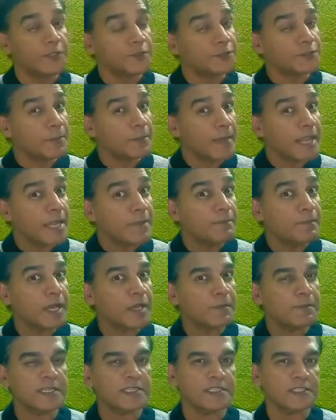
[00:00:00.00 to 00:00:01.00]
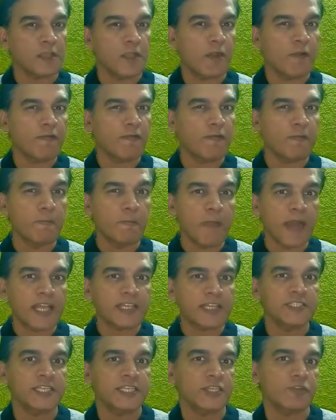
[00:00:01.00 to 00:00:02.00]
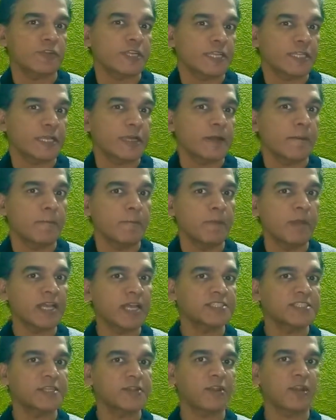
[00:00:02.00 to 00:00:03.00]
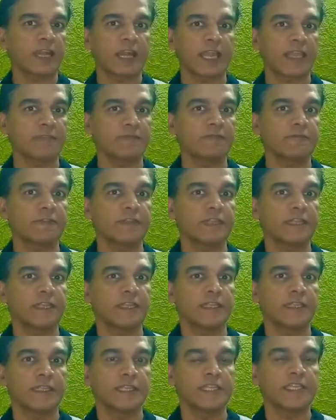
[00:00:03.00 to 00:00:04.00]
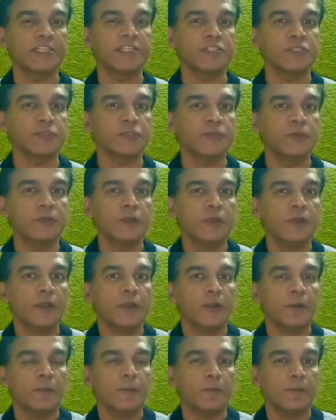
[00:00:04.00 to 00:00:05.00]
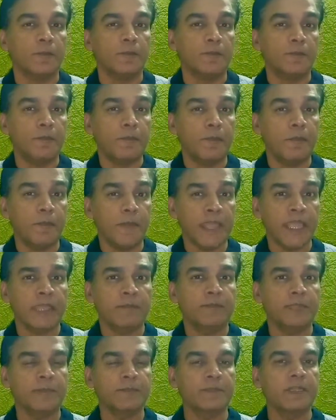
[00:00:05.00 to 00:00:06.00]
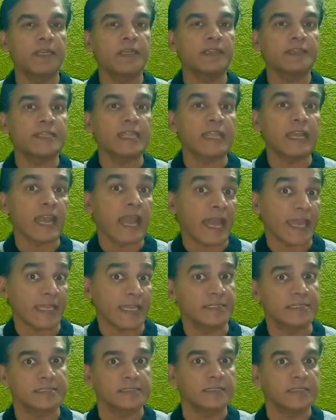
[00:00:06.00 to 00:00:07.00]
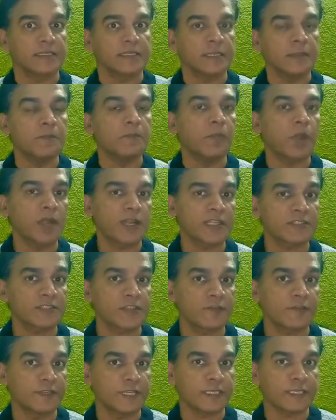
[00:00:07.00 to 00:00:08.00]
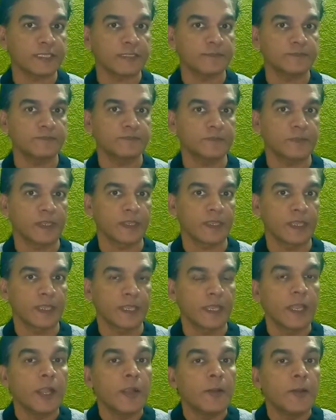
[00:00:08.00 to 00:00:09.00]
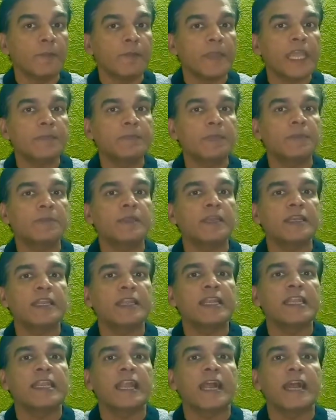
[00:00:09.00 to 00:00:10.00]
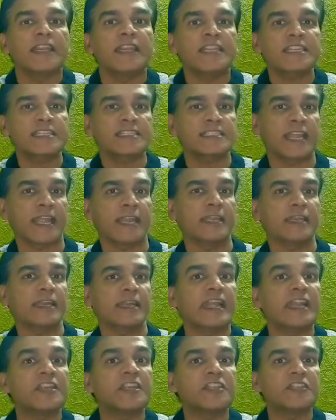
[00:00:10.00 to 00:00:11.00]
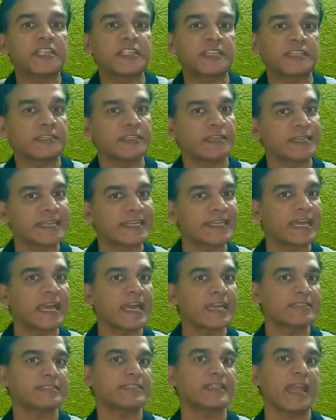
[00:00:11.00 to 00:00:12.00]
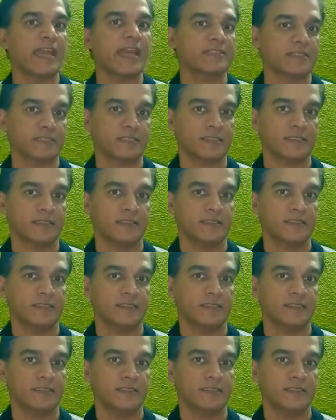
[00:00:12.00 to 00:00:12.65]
The main purpose of Master Your Data, Master Your Life is to make people realize importance of data, make people really understand and treat data as an asset.